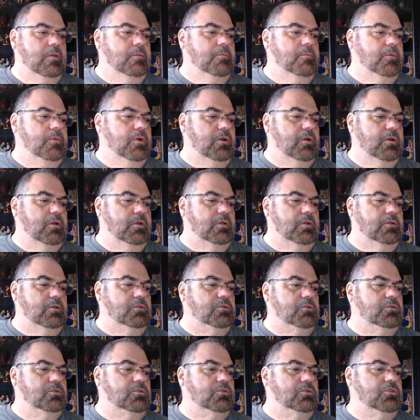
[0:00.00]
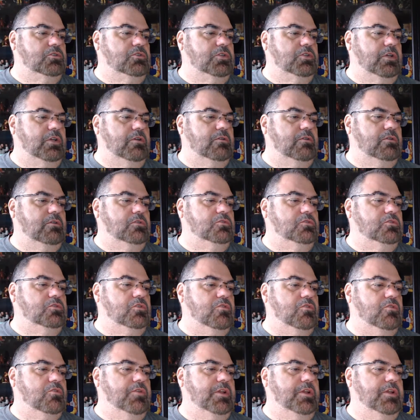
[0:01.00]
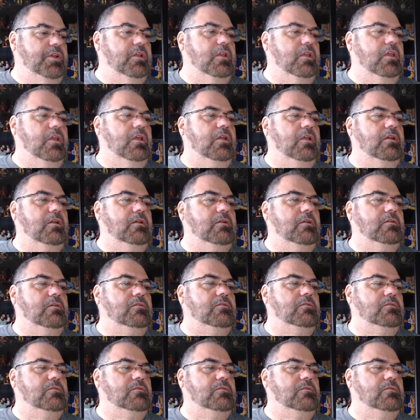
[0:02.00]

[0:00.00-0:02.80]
I'm going to share the screen again.